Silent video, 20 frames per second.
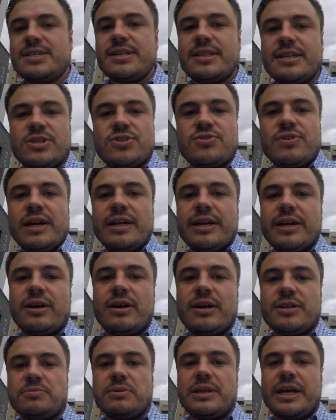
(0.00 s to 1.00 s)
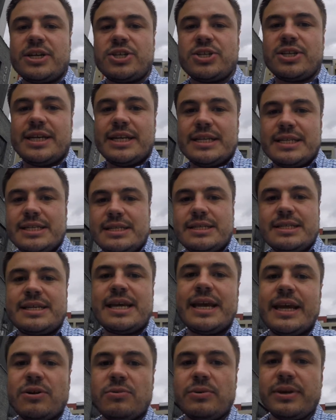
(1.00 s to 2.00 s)
So the Australian guys will actually
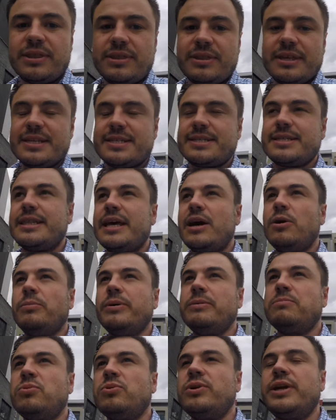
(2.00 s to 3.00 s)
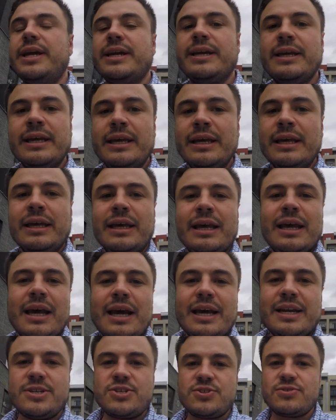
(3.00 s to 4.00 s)
tinker with this, and they'll be putting
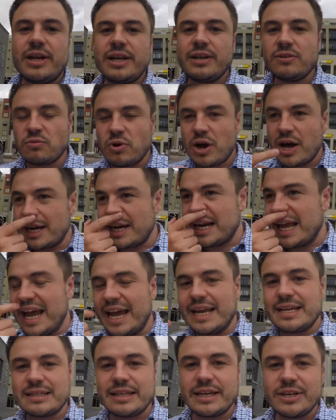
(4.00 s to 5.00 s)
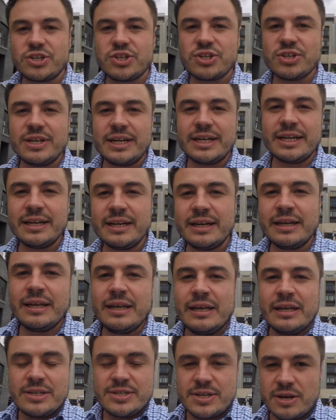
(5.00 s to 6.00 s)
an Australian ride and handling tune in it.
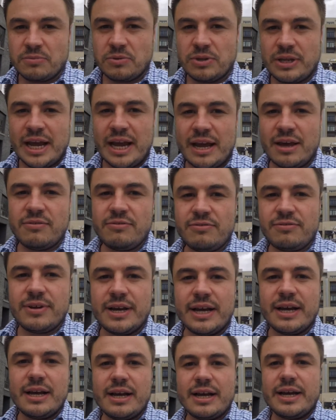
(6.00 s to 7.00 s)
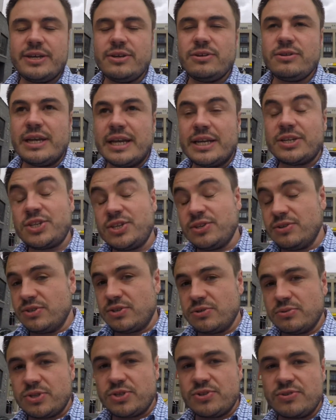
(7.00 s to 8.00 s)
So it will have a unique tune
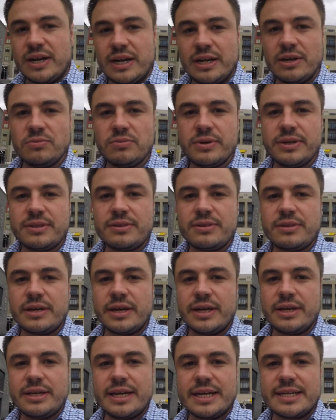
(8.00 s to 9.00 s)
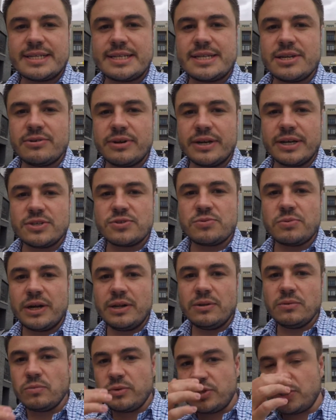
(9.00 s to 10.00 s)
to Australia with unique steering as
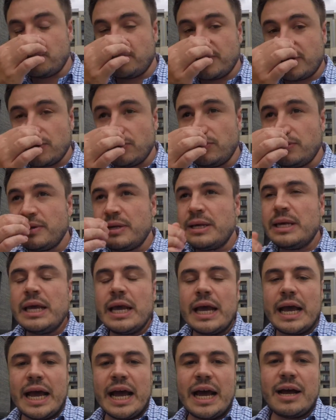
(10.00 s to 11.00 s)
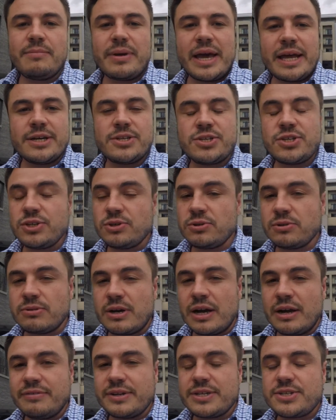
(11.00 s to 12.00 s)
well, which will be cool. And it's due to
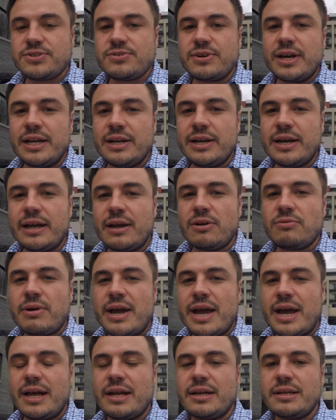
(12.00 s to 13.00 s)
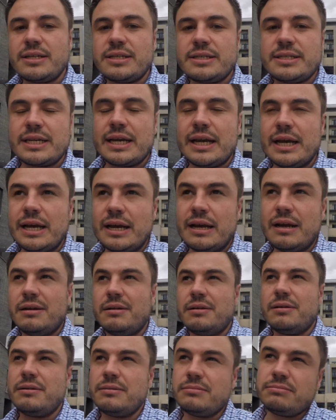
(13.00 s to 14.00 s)
arrive in Australia around,
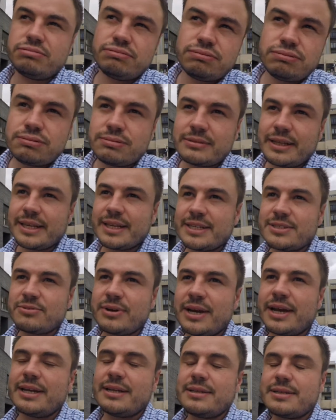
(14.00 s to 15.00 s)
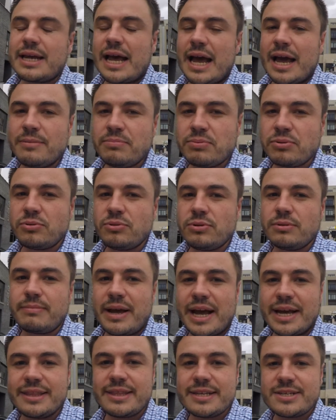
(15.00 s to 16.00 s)
I think it's around April,
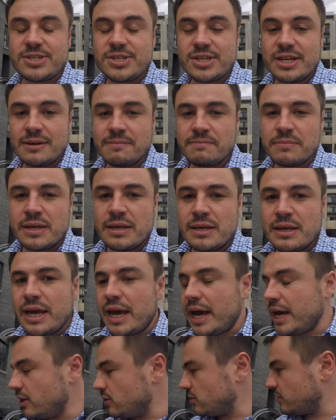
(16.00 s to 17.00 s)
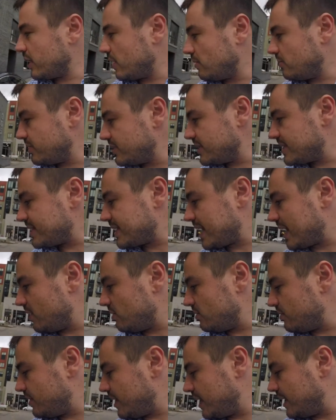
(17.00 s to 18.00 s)
May this year. and it'll go on
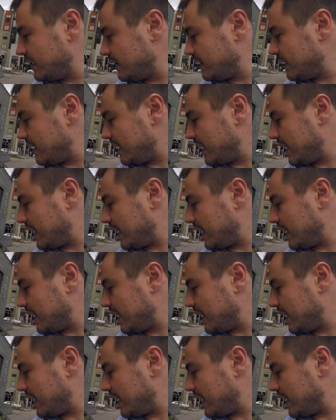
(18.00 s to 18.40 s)
sale then.